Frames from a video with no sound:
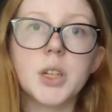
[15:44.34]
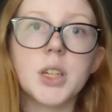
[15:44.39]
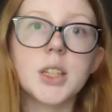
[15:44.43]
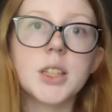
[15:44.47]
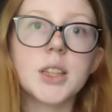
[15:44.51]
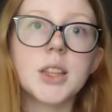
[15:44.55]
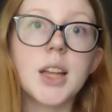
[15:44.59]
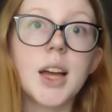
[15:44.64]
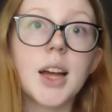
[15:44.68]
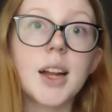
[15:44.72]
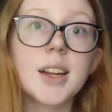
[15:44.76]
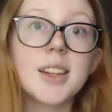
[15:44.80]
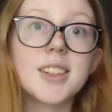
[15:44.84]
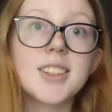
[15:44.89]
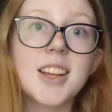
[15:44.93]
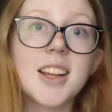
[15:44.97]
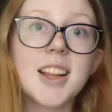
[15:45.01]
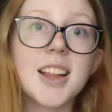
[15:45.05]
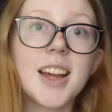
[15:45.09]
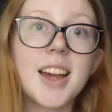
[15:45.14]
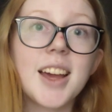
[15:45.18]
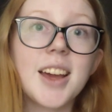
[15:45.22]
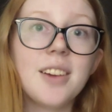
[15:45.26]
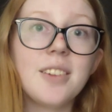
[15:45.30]
But that is all
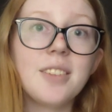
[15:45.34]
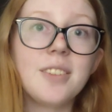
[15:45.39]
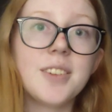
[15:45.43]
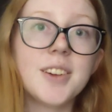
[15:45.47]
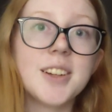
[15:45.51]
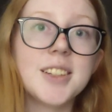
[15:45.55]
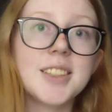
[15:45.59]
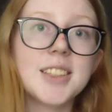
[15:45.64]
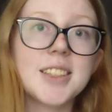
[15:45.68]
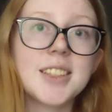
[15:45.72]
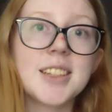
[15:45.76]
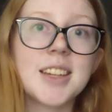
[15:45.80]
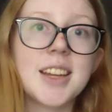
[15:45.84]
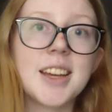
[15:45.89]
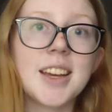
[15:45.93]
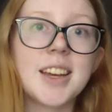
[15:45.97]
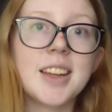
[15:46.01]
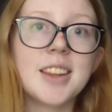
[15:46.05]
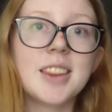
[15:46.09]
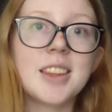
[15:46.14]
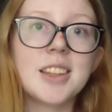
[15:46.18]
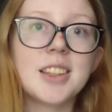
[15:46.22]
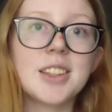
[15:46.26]
I have for today.